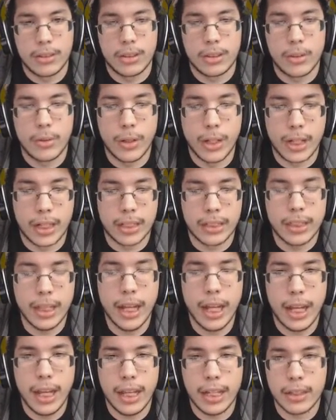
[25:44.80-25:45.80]
Quick
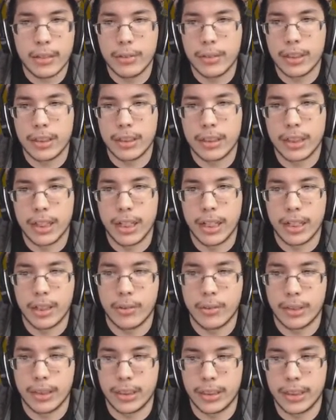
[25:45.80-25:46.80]
attack, quick attack,
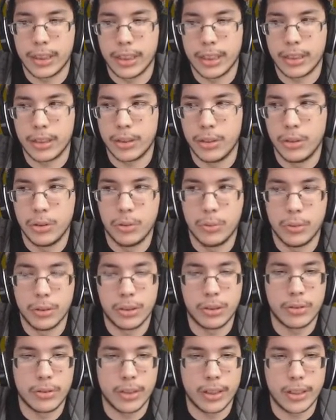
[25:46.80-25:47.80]
quick attack you real
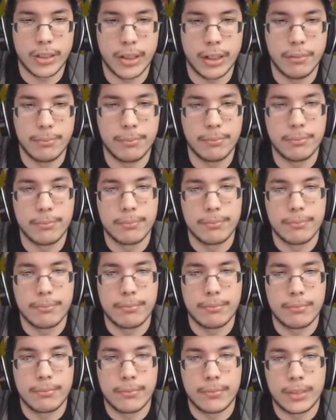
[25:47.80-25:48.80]
quick. Alright.
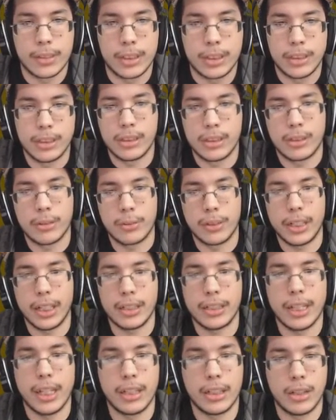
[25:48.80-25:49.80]
So we got
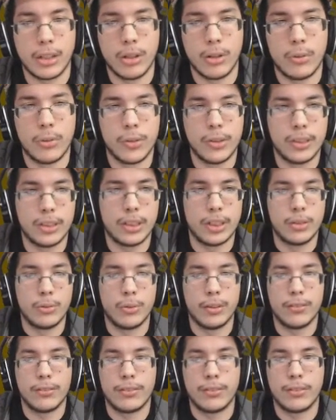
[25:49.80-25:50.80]
that over and done with.